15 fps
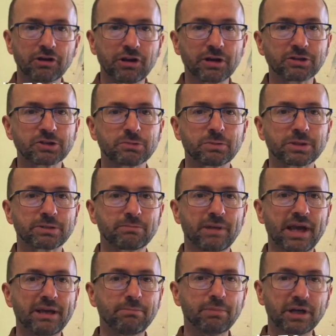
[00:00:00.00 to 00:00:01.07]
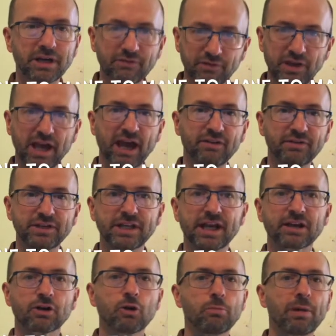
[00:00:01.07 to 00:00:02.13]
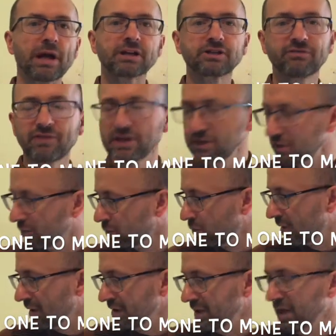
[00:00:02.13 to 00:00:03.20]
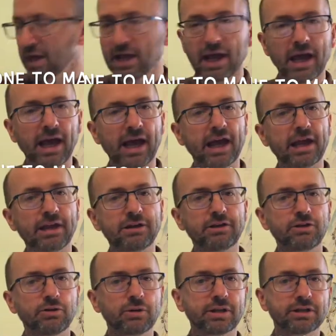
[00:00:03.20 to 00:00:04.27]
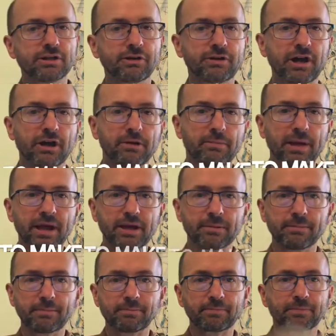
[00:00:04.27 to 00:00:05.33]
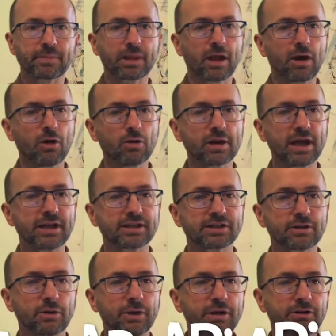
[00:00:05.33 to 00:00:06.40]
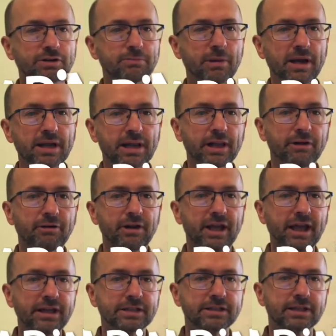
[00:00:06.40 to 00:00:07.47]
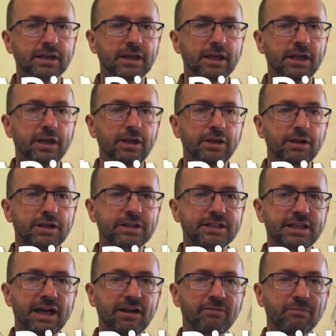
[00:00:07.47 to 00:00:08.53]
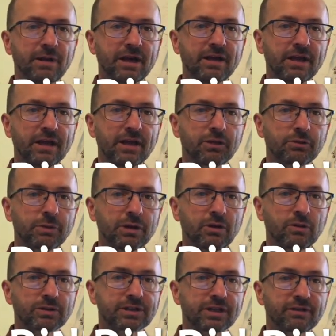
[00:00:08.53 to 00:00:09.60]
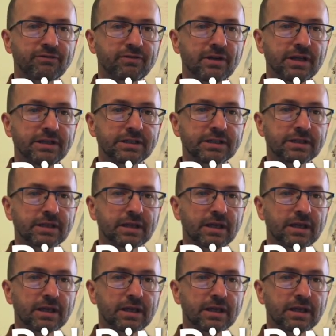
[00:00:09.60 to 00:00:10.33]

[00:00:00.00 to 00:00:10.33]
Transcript: your instruments made, but if you haven't yet, go back to video 1 and you can learn how to make them. Okay, so here's my clarinet. You can see I have my 3 holes at the front,